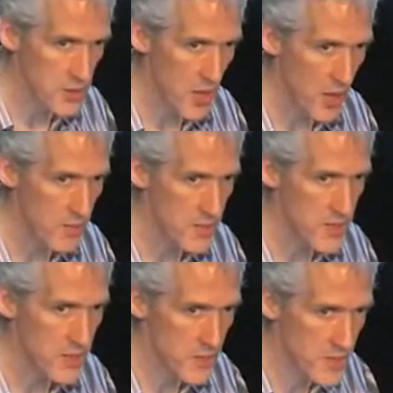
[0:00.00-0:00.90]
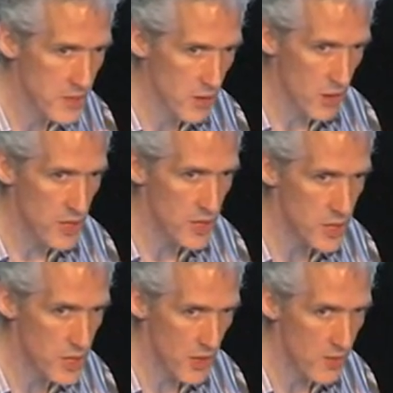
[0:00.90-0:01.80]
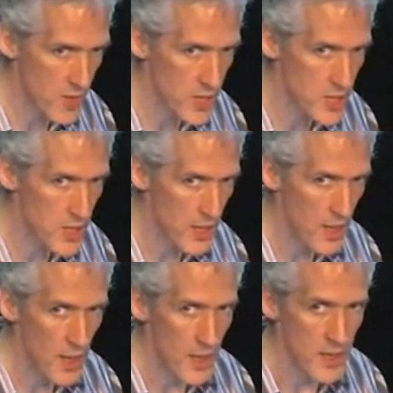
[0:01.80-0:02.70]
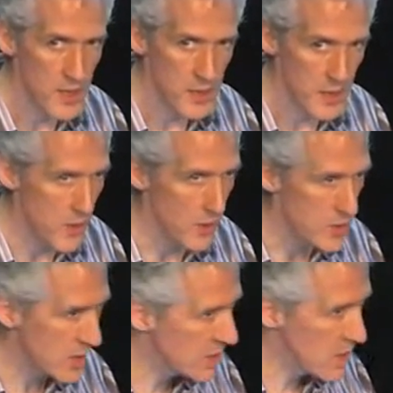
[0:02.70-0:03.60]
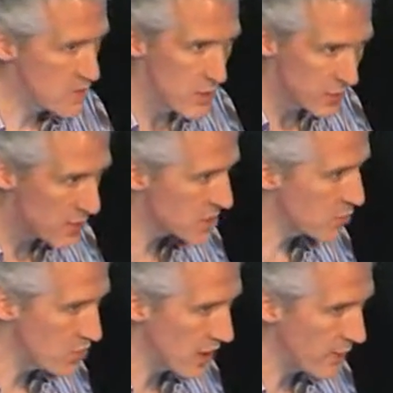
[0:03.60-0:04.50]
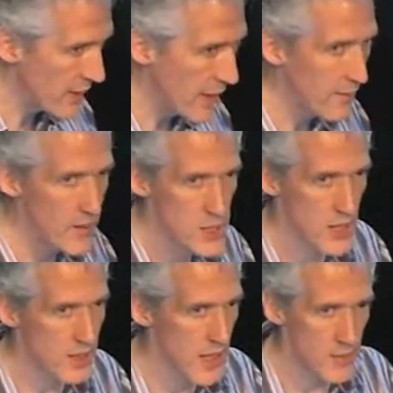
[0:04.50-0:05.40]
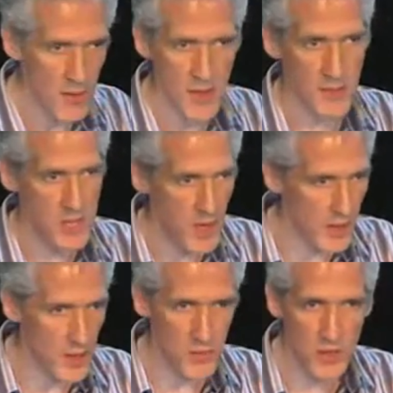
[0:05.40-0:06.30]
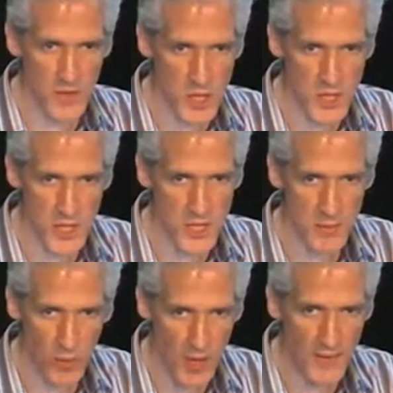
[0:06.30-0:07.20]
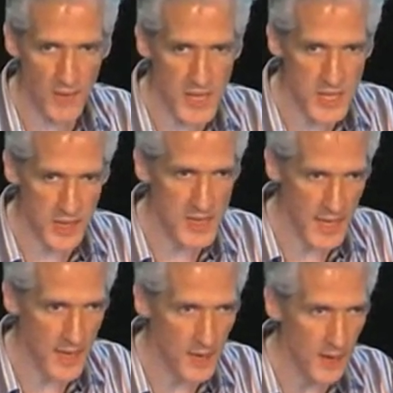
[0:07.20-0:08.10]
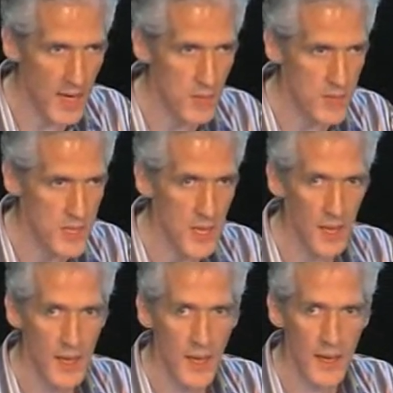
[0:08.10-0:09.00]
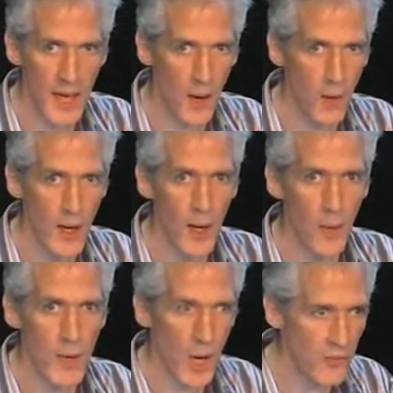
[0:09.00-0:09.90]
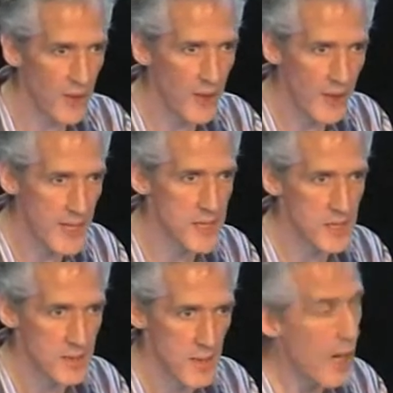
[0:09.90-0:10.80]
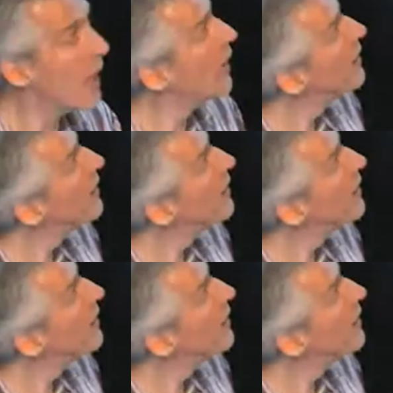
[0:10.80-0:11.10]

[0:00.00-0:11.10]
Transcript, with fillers: terms. There's a particular audience you're trying to reach. Uh, you know, you're trying to get people to use a programming language, trying to come up with a much better computer vision system, whatever, these kind of technical aims. Now, we often list uh,